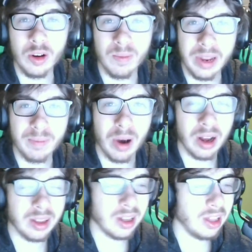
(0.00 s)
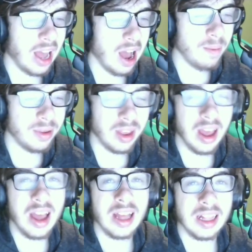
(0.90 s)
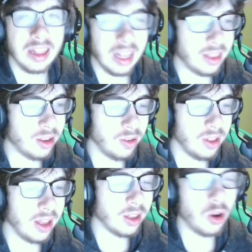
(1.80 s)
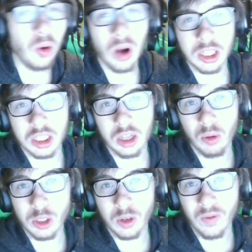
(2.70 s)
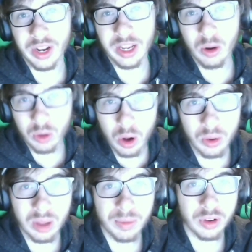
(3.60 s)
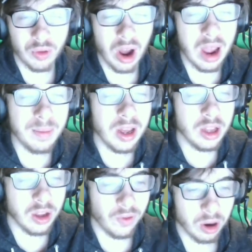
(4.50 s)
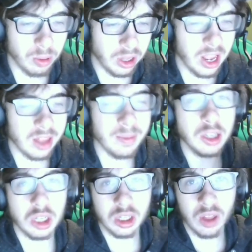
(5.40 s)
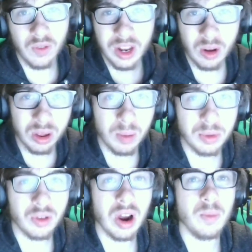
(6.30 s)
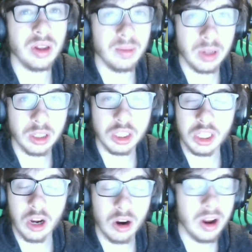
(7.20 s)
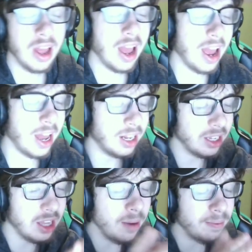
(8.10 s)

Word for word: Beatbox Collabs. Let's do this. Go watch the original video. Go subscribe to Verbalase. Make sure to like this video, subscribe, ring the bell, and share. And yep,